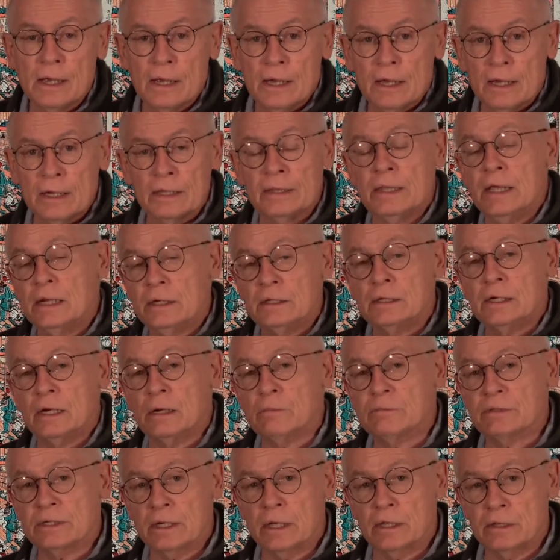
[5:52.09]
and then
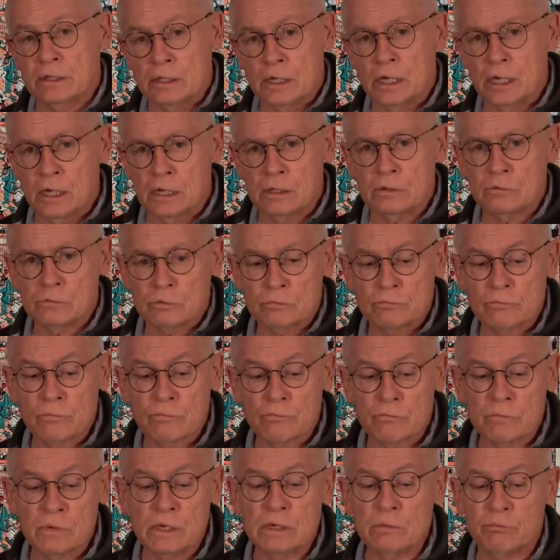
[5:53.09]
comes at the end,
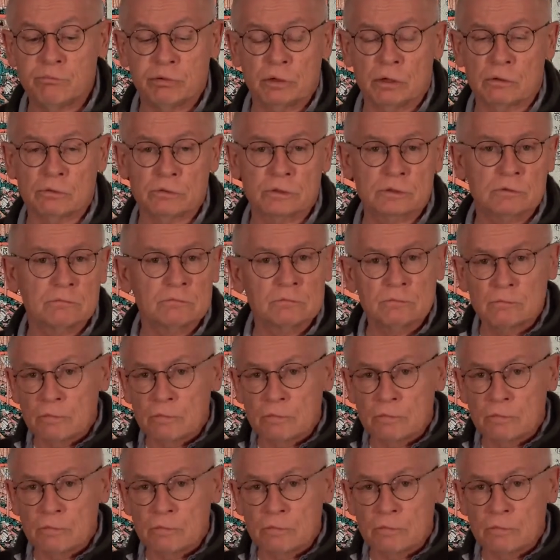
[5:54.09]
me pose.